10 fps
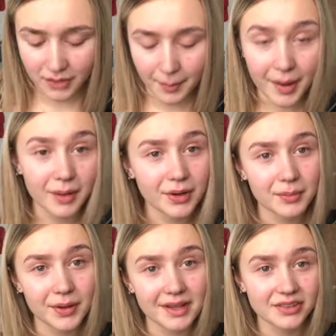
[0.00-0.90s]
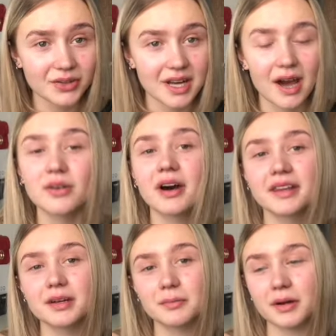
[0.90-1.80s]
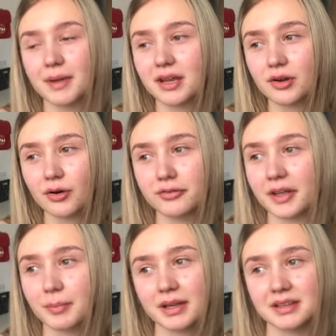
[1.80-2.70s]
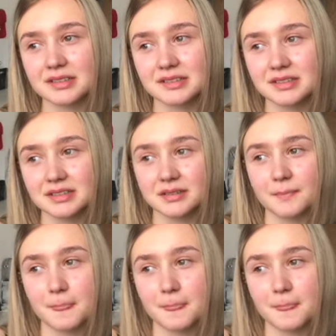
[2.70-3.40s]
But I'm going to put these on now and then I'm going to make a coffee because